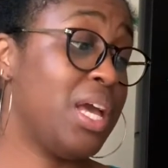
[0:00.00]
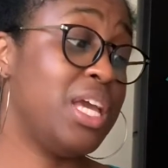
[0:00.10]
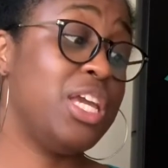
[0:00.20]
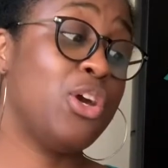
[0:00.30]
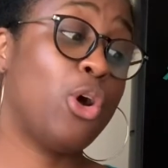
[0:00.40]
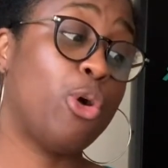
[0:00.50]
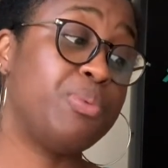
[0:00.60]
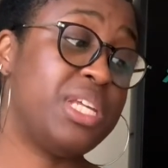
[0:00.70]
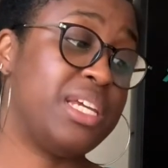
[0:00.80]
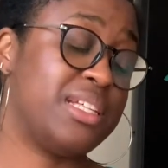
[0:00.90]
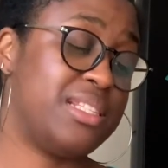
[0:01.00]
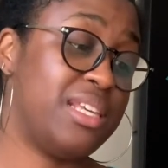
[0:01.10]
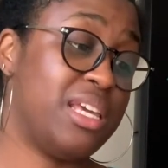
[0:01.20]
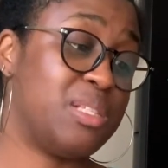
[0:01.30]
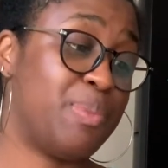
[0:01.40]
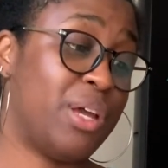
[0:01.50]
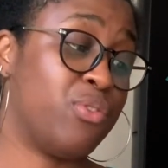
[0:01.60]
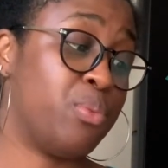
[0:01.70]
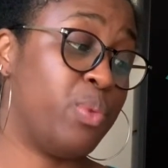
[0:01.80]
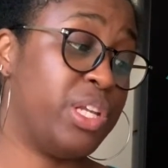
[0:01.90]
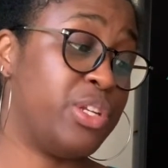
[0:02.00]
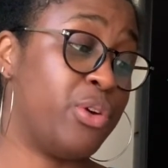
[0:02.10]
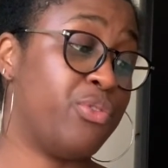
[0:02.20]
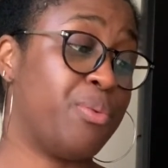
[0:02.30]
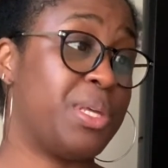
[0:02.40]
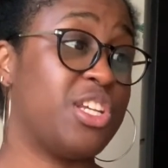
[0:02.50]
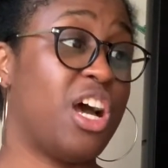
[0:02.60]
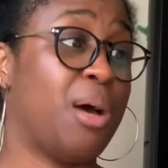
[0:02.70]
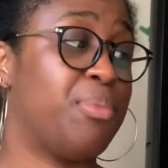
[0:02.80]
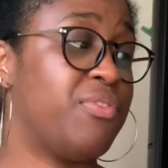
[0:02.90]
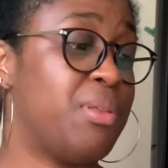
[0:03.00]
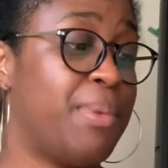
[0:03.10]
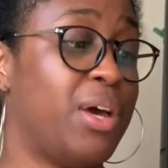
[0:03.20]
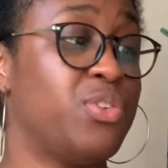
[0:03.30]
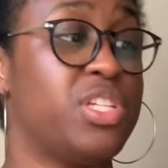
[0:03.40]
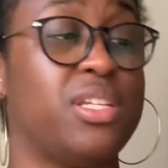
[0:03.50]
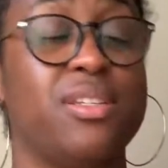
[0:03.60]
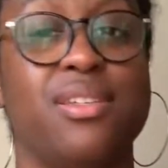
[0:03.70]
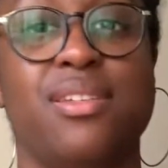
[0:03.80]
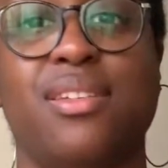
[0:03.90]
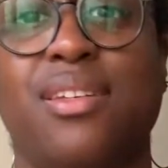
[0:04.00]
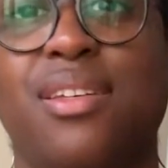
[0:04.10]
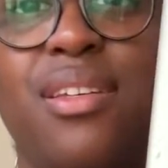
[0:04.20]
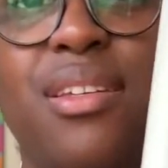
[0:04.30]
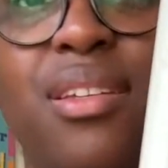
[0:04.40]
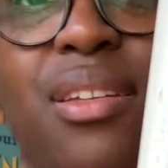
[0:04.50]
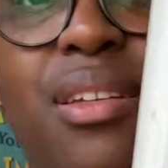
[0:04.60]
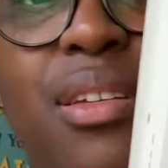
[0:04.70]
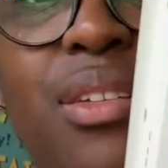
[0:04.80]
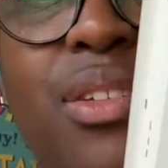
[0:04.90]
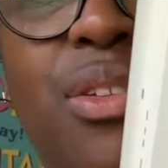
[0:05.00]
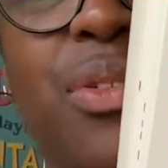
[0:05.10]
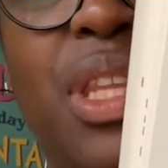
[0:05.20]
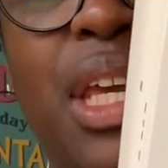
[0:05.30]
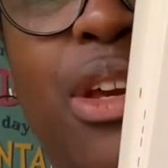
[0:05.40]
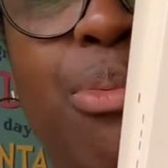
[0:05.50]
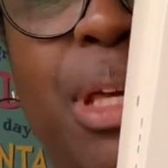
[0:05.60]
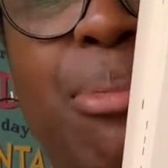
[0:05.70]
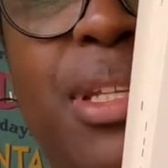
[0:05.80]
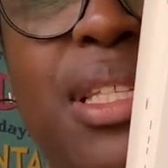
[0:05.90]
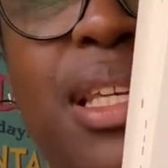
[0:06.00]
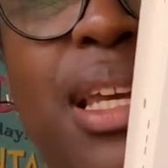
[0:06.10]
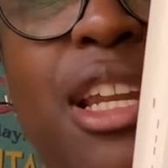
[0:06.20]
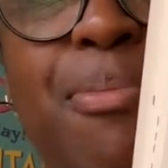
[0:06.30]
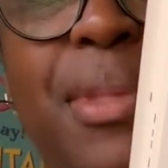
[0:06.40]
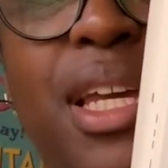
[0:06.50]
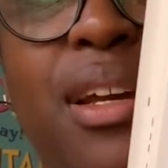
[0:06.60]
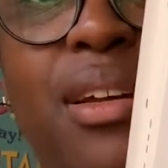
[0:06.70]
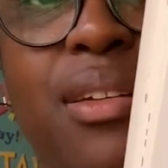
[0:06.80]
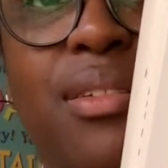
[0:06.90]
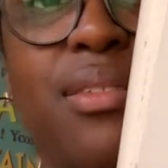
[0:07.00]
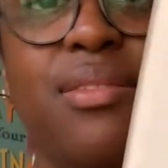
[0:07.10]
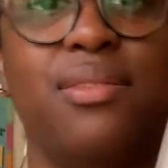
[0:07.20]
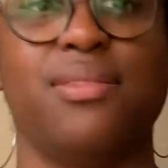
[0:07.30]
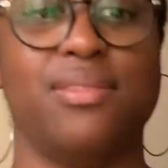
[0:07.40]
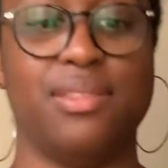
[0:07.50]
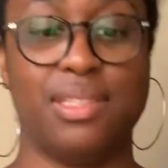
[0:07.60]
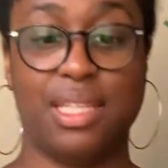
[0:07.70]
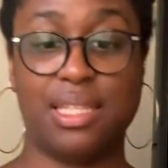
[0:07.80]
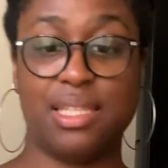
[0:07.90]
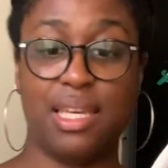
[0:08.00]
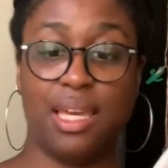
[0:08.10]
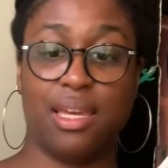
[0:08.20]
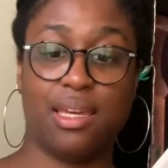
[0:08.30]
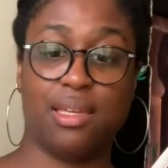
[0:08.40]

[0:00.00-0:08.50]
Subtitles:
He hoped he could see his bedroom window from the top of the mountain. Do you think he'll be able to see it up there? Let's see.